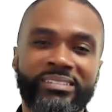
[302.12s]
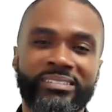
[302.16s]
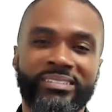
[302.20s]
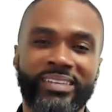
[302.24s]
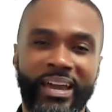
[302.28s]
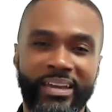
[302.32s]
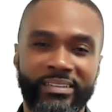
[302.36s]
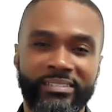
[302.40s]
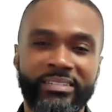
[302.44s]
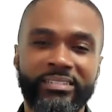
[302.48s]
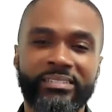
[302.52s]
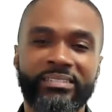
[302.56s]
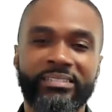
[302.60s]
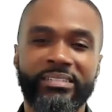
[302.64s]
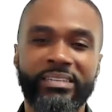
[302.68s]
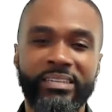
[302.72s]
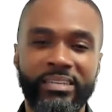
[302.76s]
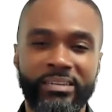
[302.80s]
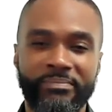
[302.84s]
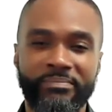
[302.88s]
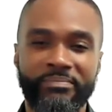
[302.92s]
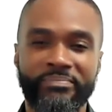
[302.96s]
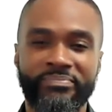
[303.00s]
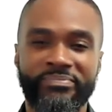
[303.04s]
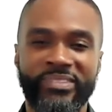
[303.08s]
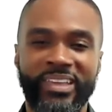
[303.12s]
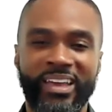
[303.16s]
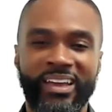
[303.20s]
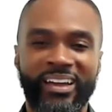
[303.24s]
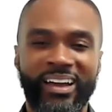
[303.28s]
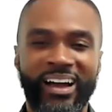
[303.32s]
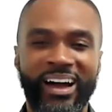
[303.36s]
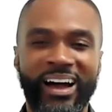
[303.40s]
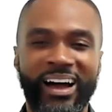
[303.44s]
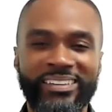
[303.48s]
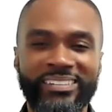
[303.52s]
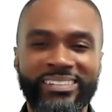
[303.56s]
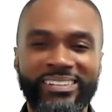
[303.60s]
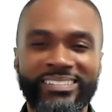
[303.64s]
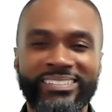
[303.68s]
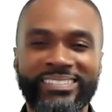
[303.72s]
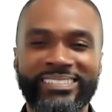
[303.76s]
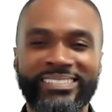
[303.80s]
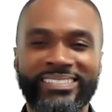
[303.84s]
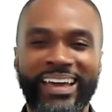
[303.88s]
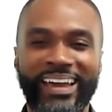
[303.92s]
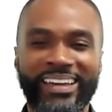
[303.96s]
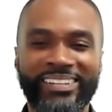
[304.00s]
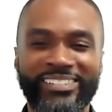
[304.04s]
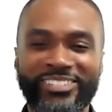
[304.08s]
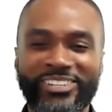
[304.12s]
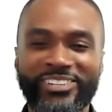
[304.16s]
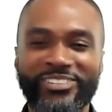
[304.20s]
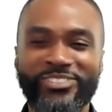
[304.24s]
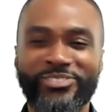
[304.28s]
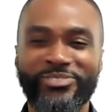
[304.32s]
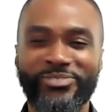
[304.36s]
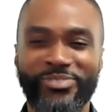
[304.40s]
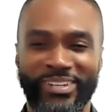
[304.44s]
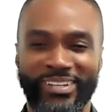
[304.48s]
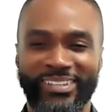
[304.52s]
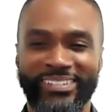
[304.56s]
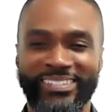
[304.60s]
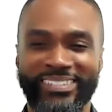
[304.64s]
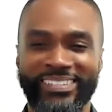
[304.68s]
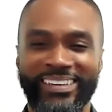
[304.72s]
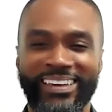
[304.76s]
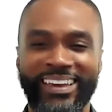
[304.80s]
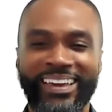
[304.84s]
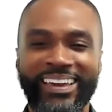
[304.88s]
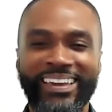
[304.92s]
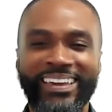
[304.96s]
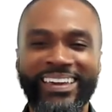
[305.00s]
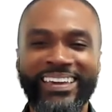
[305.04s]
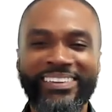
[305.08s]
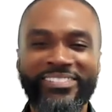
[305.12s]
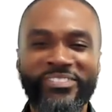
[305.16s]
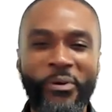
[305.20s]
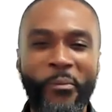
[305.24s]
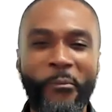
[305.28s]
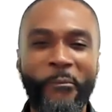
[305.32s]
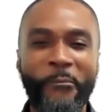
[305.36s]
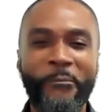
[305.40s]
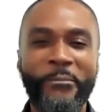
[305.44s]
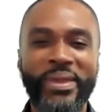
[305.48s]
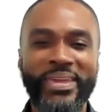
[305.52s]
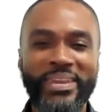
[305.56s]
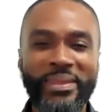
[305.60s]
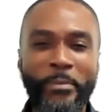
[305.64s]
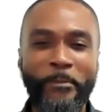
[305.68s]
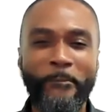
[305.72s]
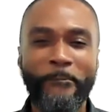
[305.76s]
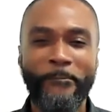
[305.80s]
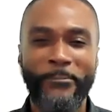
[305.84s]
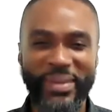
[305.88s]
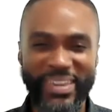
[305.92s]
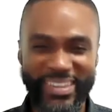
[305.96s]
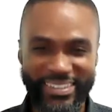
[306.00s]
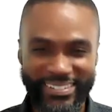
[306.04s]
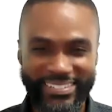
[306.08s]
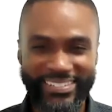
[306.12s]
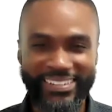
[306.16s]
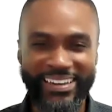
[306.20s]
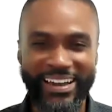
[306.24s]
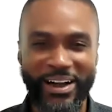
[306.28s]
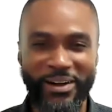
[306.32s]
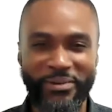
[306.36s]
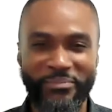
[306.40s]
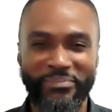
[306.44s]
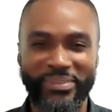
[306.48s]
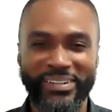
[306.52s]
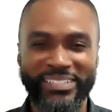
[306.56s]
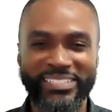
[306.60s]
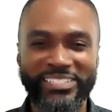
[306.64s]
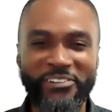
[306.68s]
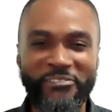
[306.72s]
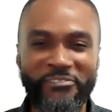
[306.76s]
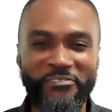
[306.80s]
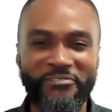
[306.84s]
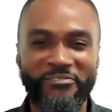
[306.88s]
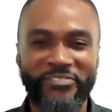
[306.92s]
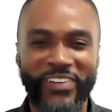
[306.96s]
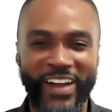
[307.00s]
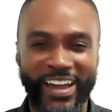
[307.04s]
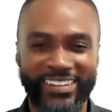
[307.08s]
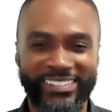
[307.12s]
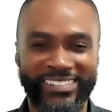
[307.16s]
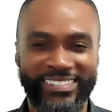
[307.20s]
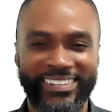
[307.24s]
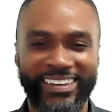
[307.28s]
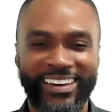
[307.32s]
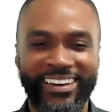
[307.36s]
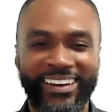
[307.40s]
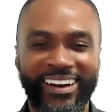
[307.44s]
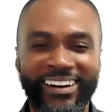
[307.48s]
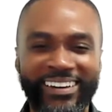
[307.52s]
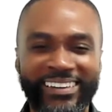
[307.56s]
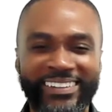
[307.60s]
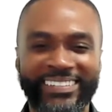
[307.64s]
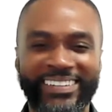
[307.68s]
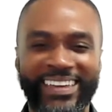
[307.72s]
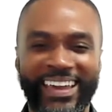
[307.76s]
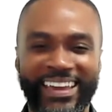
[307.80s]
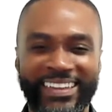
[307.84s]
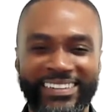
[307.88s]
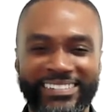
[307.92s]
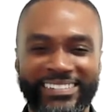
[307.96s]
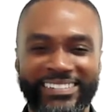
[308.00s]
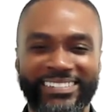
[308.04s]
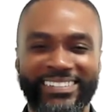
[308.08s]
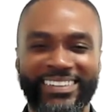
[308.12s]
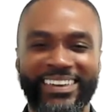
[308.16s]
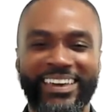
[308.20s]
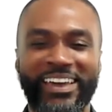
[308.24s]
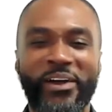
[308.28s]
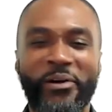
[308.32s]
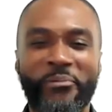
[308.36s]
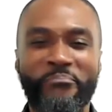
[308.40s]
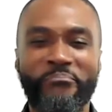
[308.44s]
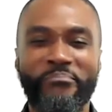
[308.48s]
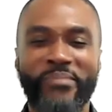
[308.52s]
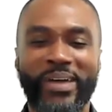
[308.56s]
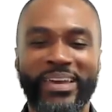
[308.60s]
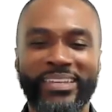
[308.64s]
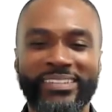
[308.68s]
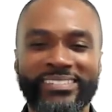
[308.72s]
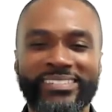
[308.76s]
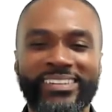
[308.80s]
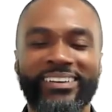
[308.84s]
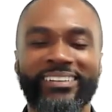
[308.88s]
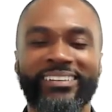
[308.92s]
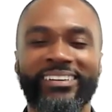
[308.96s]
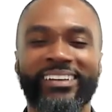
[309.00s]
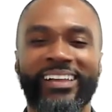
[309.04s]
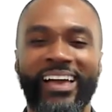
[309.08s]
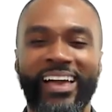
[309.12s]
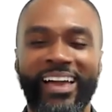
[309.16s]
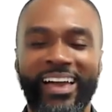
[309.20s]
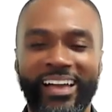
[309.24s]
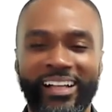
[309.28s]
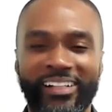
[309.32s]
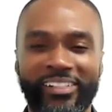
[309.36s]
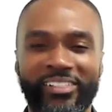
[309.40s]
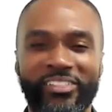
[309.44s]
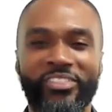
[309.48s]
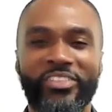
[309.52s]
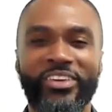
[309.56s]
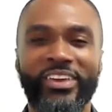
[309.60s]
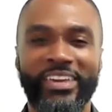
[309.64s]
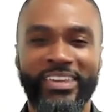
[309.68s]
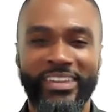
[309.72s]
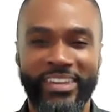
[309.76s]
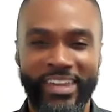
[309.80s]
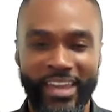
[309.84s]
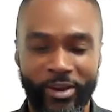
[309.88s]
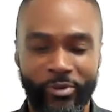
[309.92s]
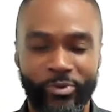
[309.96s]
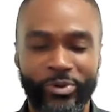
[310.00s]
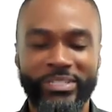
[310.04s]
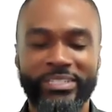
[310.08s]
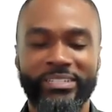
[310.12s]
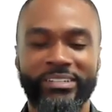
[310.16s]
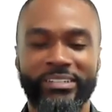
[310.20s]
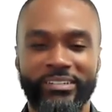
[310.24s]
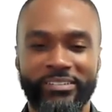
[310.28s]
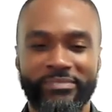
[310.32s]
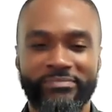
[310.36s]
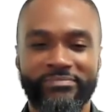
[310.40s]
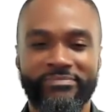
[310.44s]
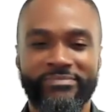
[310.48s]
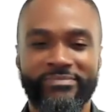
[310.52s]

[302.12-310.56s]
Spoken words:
tighter team, as a tighter unit in the mini base camp to fight against mental health inequity.